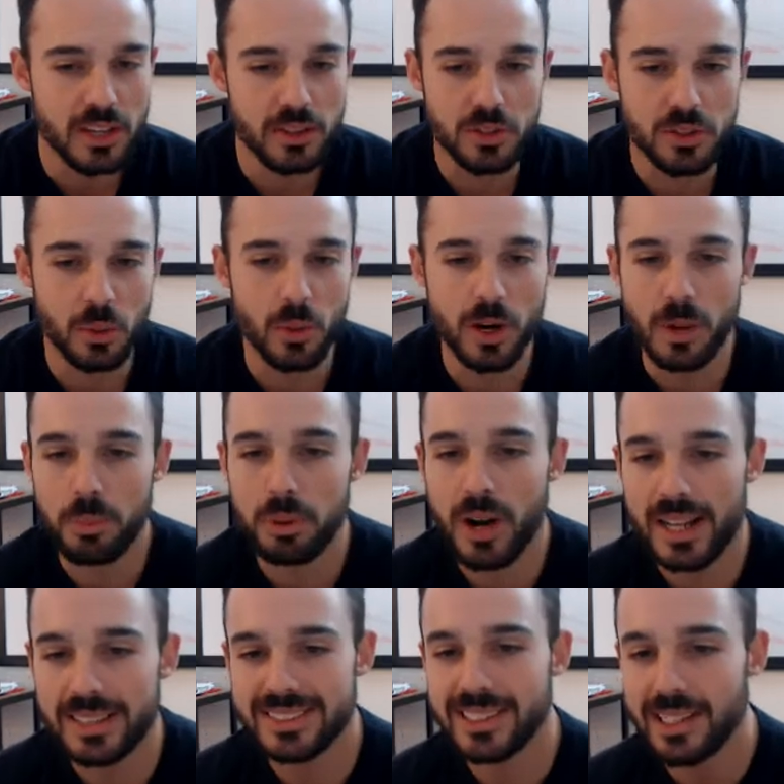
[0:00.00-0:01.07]
where
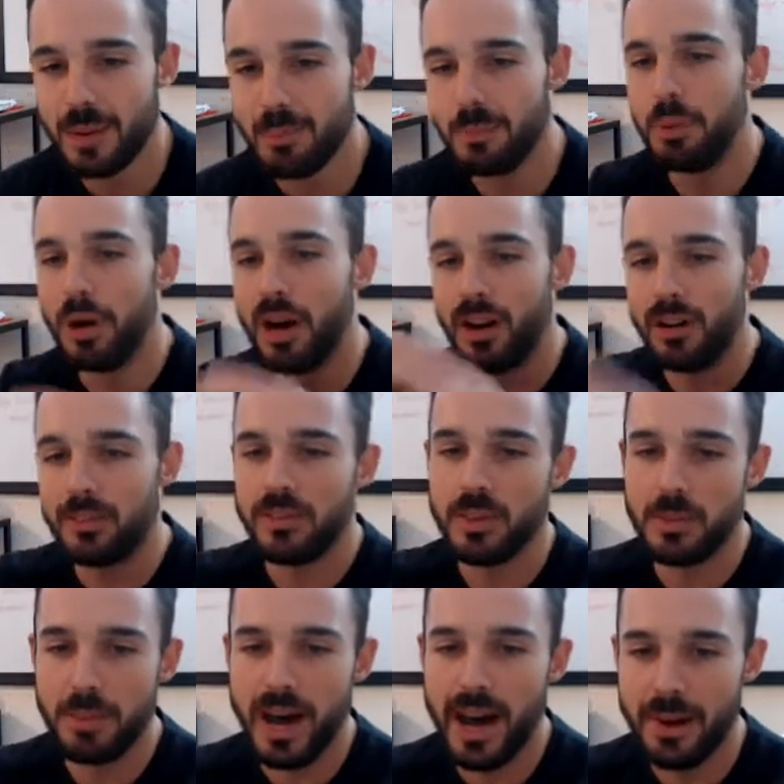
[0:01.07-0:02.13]
pricing above the
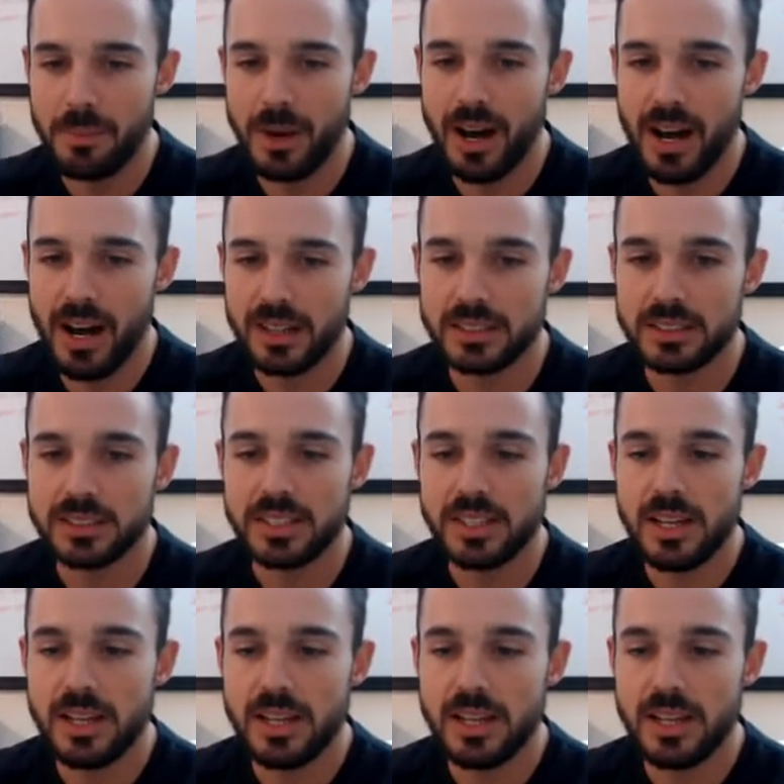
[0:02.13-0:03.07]
buy box